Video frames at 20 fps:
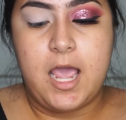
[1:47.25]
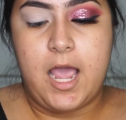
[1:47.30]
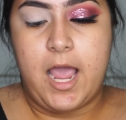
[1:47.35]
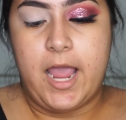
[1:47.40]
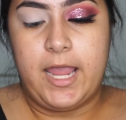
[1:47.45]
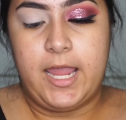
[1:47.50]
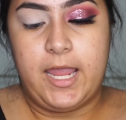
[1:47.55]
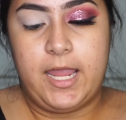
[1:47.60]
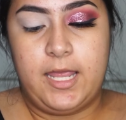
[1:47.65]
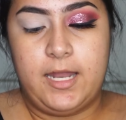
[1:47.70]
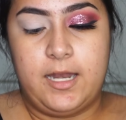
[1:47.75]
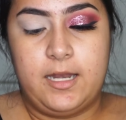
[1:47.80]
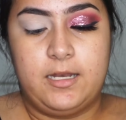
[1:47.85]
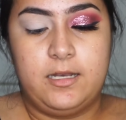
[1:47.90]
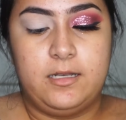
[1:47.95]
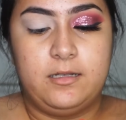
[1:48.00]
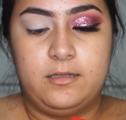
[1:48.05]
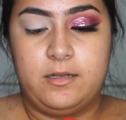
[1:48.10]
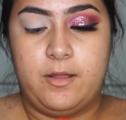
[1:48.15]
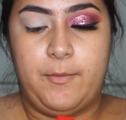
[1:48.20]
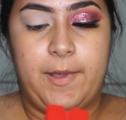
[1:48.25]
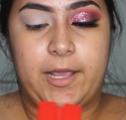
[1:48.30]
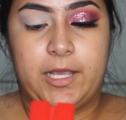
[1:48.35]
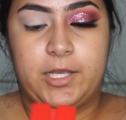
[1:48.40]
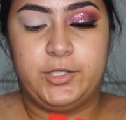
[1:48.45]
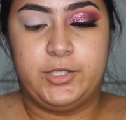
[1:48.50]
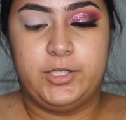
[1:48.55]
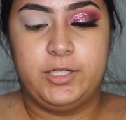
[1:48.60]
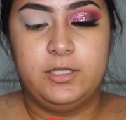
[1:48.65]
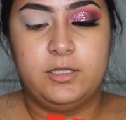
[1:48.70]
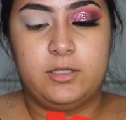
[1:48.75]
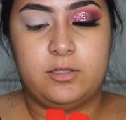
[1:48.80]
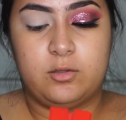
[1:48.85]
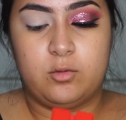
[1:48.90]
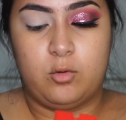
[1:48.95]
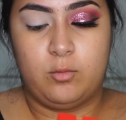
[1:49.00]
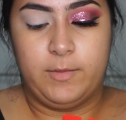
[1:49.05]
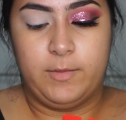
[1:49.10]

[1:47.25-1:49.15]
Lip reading: I hate the packaging so